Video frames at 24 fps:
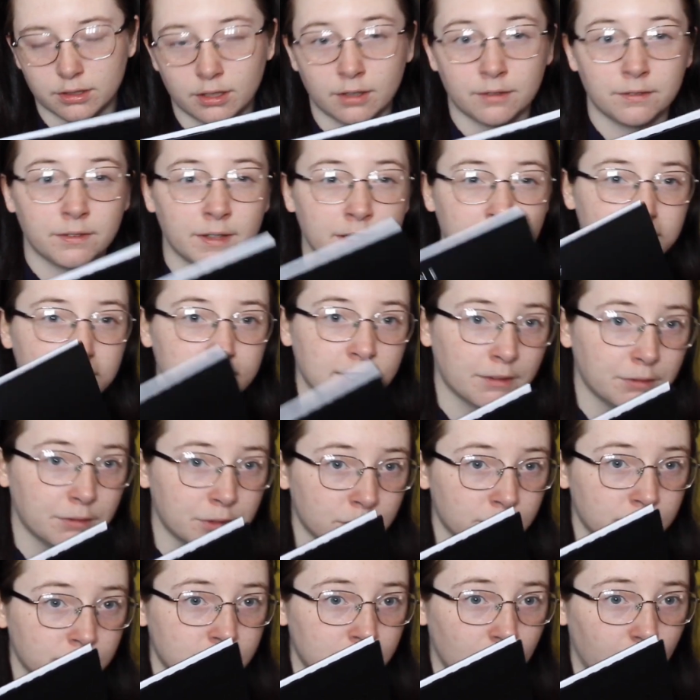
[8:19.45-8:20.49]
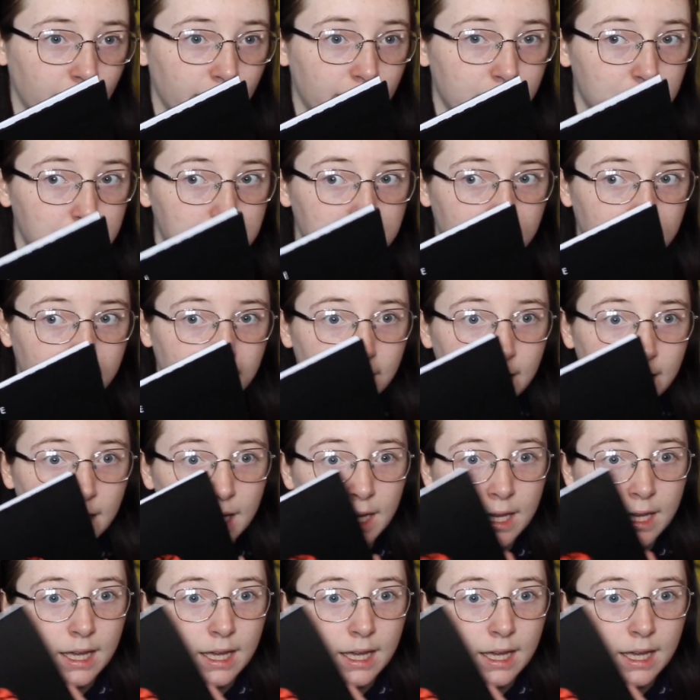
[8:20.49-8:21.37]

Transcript: I think, 7 on side B